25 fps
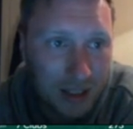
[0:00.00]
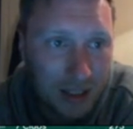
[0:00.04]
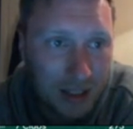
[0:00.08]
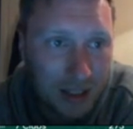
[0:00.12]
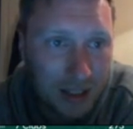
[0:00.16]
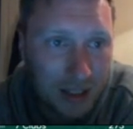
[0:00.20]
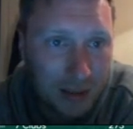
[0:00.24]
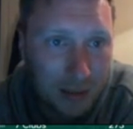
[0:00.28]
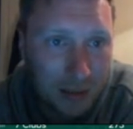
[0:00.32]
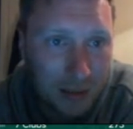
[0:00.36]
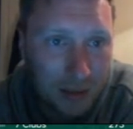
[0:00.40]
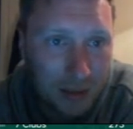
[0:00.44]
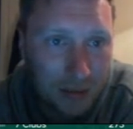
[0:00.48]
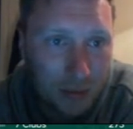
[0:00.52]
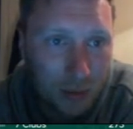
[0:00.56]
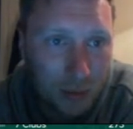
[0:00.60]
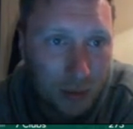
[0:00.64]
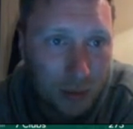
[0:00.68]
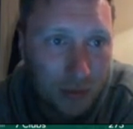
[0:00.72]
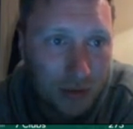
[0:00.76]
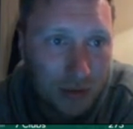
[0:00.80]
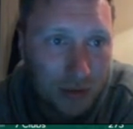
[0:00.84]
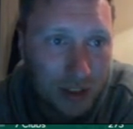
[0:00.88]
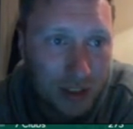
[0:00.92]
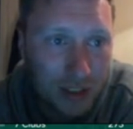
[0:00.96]
I mean, if
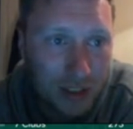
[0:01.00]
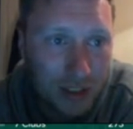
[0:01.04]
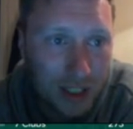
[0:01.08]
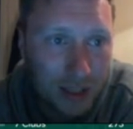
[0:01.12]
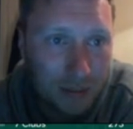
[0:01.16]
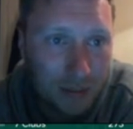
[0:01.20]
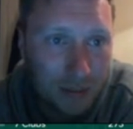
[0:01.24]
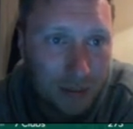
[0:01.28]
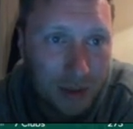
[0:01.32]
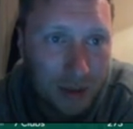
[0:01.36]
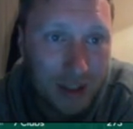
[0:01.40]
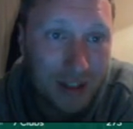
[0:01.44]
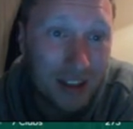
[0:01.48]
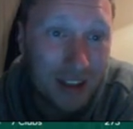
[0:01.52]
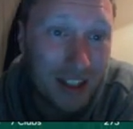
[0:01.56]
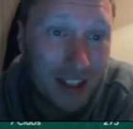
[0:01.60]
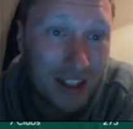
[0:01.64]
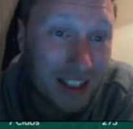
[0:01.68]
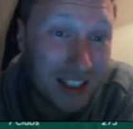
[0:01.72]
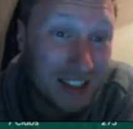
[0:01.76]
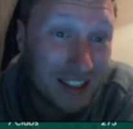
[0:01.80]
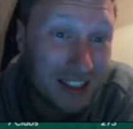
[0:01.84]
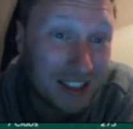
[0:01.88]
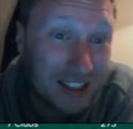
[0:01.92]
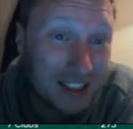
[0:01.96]
Wolves can get, but the
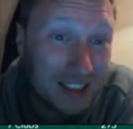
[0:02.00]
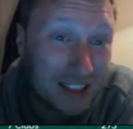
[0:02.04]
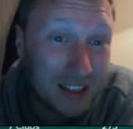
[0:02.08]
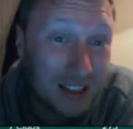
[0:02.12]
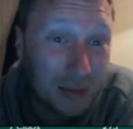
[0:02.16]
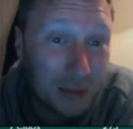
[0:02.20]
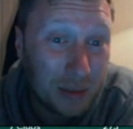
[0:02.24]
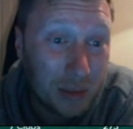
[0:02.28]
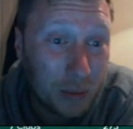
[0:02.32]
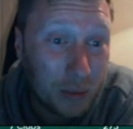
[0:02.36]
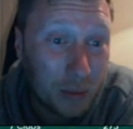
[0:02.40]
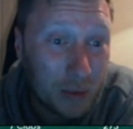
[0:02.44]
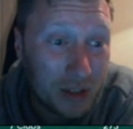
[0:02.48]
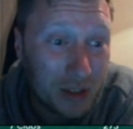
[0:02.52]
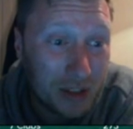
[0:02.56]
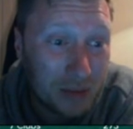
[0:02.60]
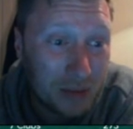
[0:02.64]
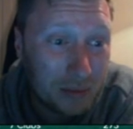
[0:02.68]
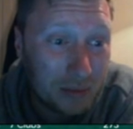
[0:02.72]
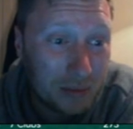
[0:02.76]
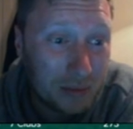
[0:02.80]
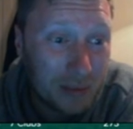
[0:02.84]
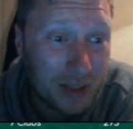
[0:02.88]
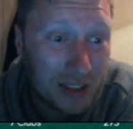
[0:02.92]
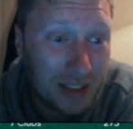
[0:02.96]
thing is, he's coming with
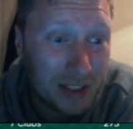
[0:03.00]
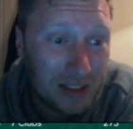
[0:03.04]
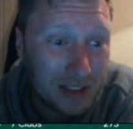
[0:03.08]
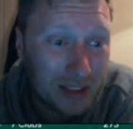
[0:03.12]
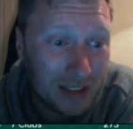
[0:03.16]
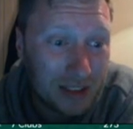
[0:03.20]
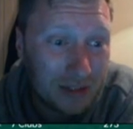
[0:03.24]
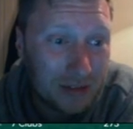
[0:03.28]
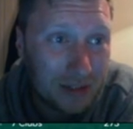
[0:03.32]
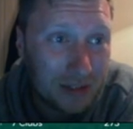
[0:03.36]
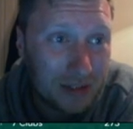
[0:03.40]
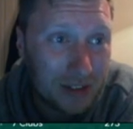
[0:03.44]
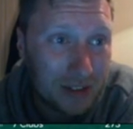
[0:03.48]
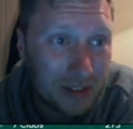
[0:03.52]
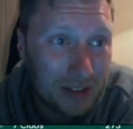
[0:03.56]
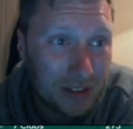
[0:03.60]
this massive